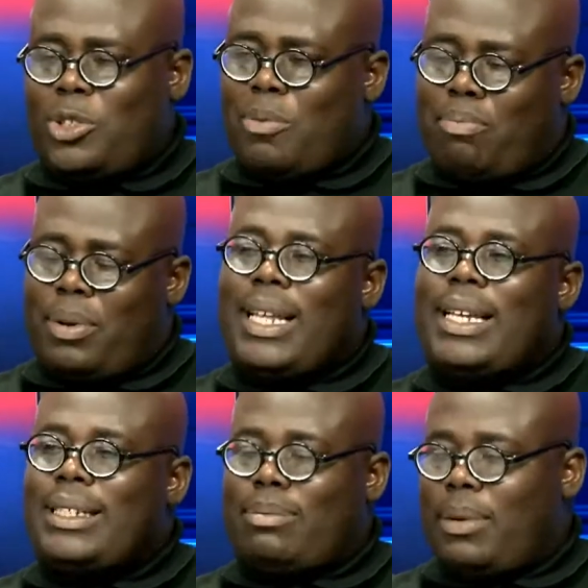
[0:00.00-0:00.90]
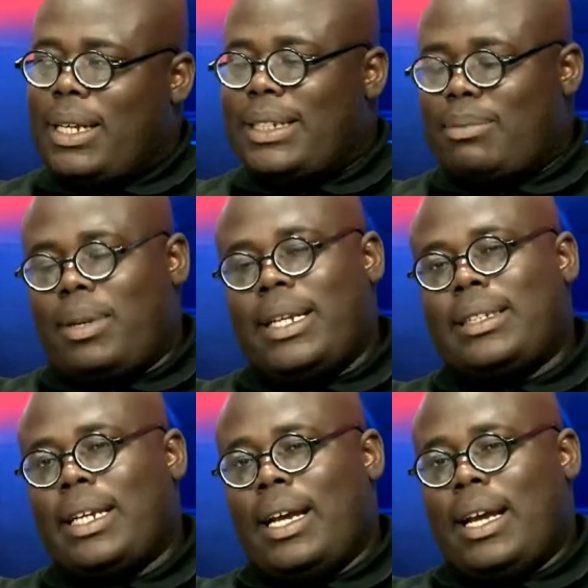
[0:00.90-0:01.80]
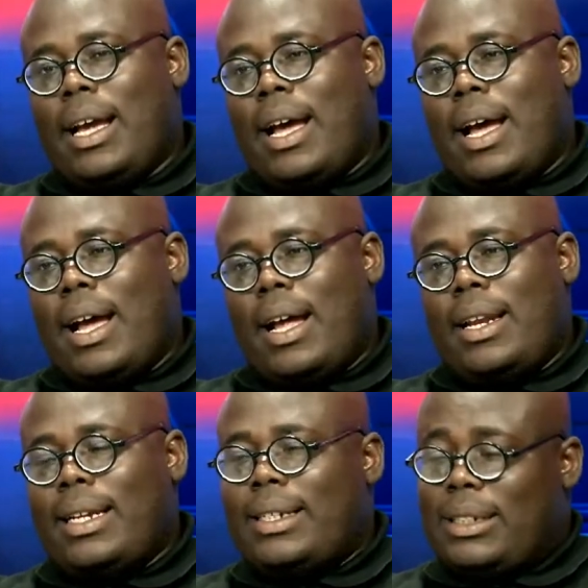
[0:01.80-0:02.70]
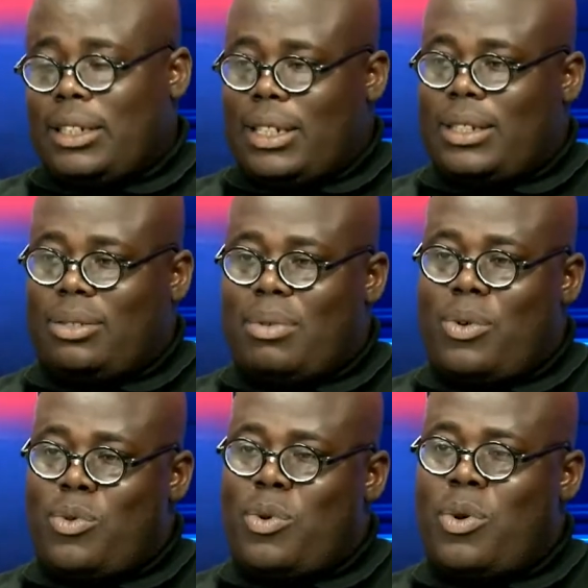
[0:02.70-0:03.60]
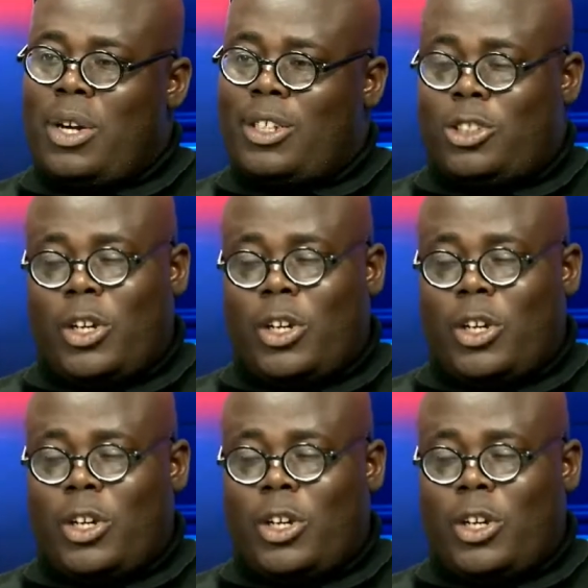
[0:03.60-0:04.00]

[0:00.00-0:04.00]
So please, please, ladies and gentlemen who